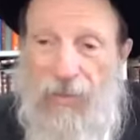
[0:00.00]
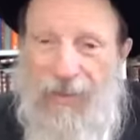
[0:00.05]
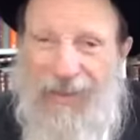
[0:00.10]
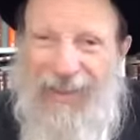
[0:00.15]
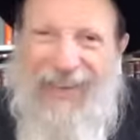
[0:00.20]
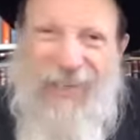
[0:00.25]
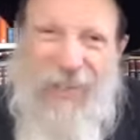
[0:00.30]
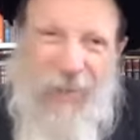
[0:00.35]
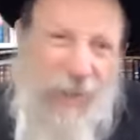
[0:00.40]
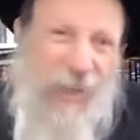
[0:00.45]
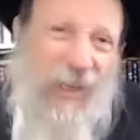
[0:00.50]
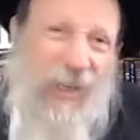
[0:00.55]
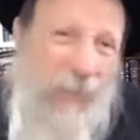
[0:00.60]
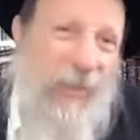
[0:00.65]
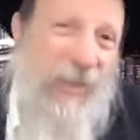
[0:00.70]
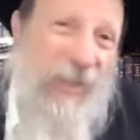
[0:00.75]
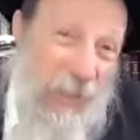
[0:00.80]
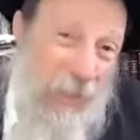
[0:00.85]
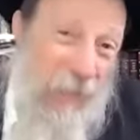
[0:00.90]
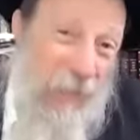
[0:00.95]
And you're
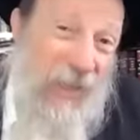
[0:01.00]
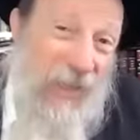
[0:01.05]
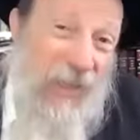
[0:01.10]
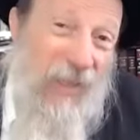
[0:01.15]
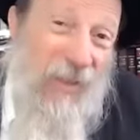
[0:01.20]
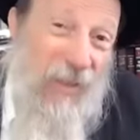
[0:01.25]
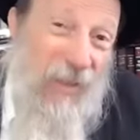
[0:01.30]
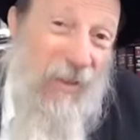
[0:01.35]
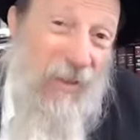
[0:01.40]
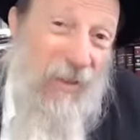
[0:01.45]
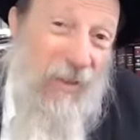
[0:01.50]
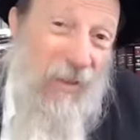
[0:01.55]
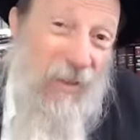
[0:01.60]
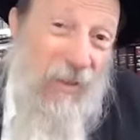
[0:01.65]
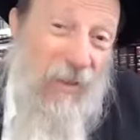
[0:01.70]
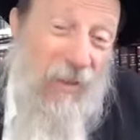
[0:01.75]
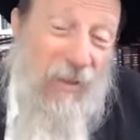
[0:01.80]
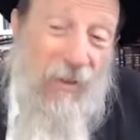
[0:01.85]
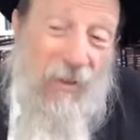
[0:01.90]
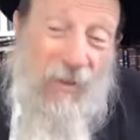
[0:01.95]
coming to me?
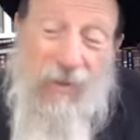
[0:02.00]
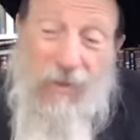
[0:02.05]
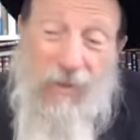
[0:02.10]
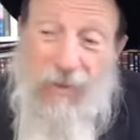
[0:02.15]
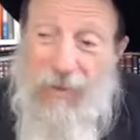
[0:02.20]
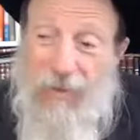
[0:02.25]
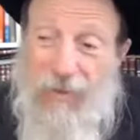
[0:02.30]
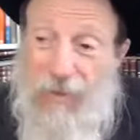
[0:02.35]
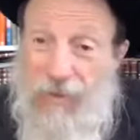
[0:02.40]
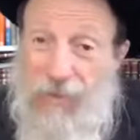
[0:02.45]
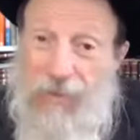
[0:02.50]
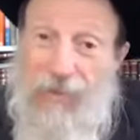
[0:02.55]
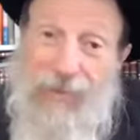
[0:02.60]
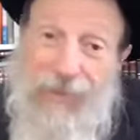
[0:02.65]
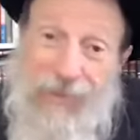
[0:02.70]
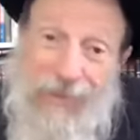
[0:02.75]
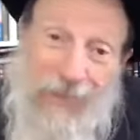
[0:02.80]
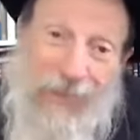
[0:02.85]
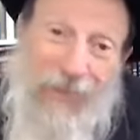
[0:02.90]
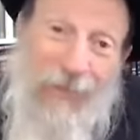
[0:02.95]
I said,
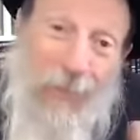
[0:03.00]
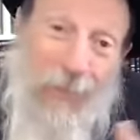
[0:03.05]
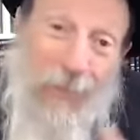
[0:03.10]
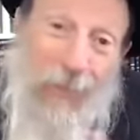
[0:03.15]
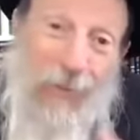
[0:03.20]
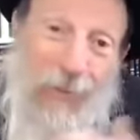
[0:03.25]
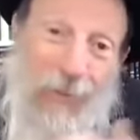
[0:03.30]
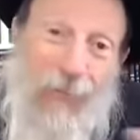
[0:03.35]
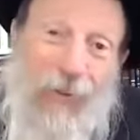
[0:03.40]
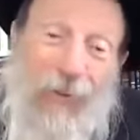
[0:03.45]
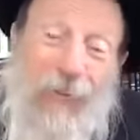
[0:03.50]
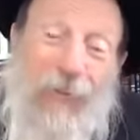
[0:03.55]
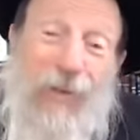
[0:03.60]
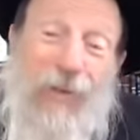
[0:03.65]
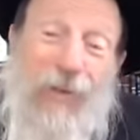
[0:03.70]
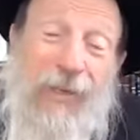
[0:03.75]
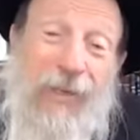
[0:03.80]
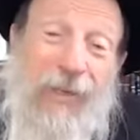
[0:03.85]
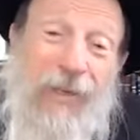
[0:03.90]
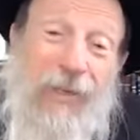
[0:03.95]
Yeah, well, what
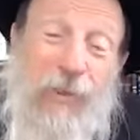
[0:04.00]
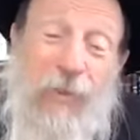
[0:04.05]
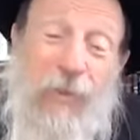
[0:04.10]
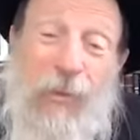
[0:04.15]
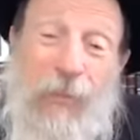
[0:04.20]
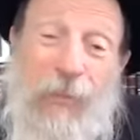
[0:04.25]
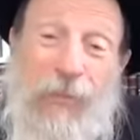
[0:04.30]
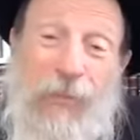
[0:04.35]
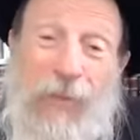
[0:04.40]
can I do?